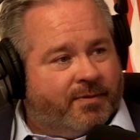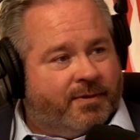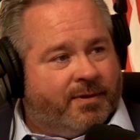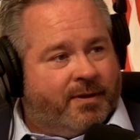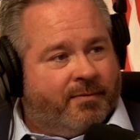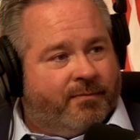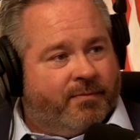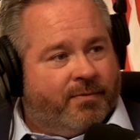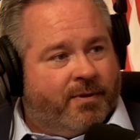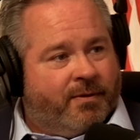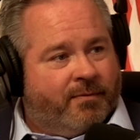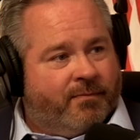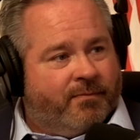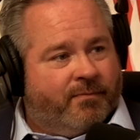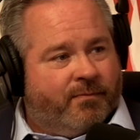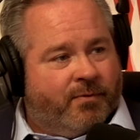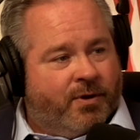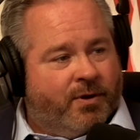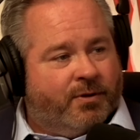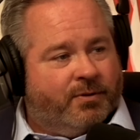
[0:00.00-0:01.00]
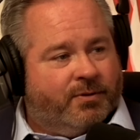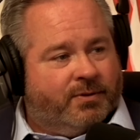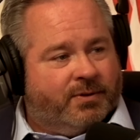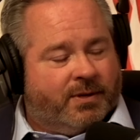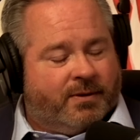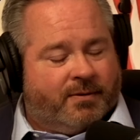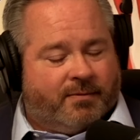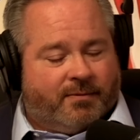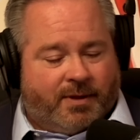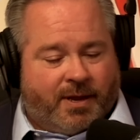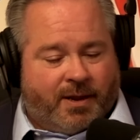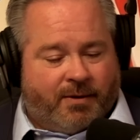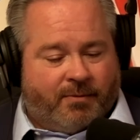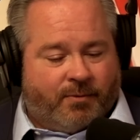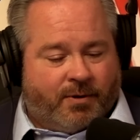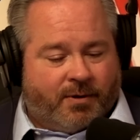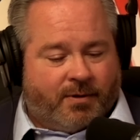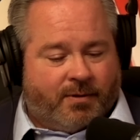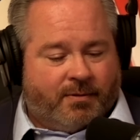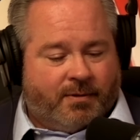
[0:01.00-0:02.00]
of, of roads, and, and
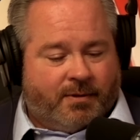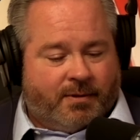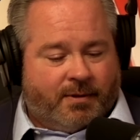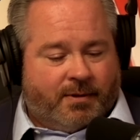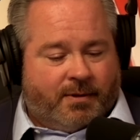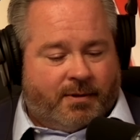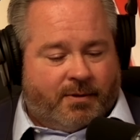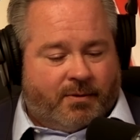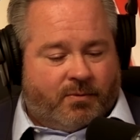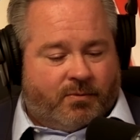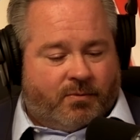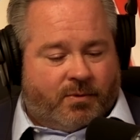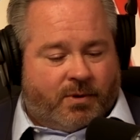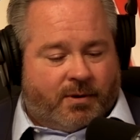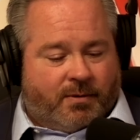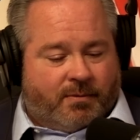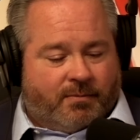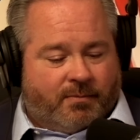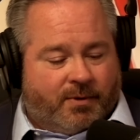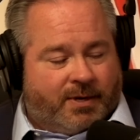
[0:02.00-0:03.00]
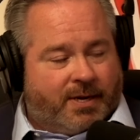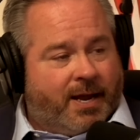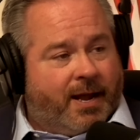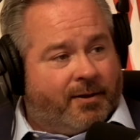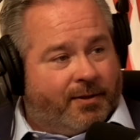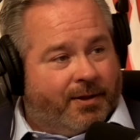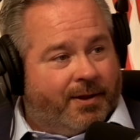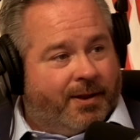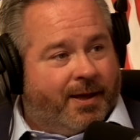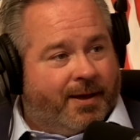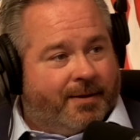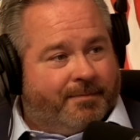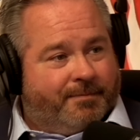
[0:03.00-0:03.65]
we're we're we're tackling that.